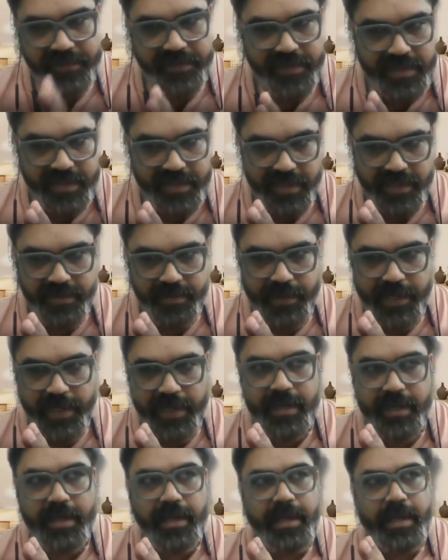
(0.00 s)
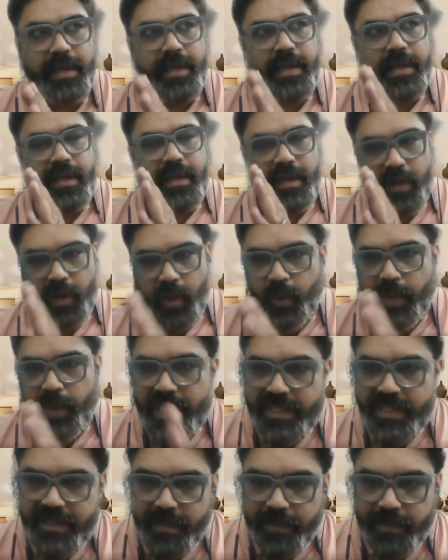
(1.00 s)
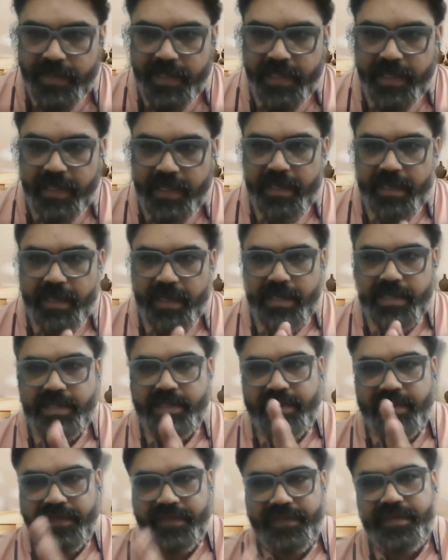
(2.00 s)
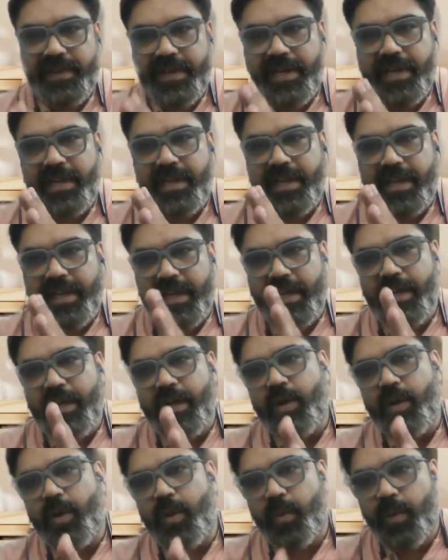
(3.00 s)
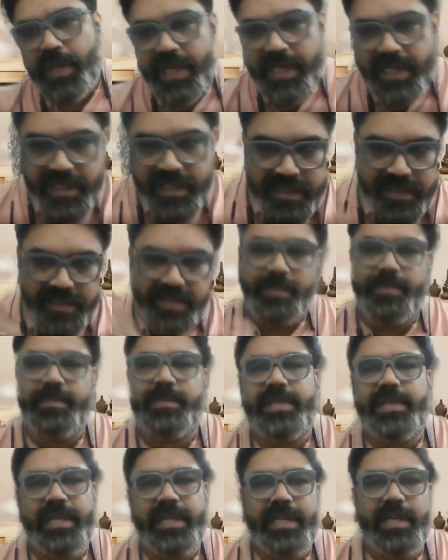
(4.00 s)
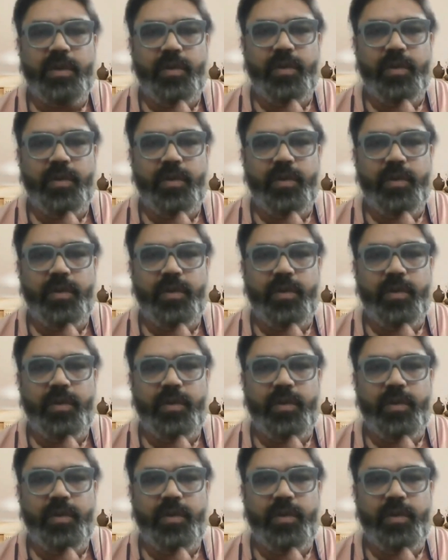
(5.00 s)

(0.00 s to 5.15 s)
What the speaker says: first aspect. Knowing something is different, and knowing something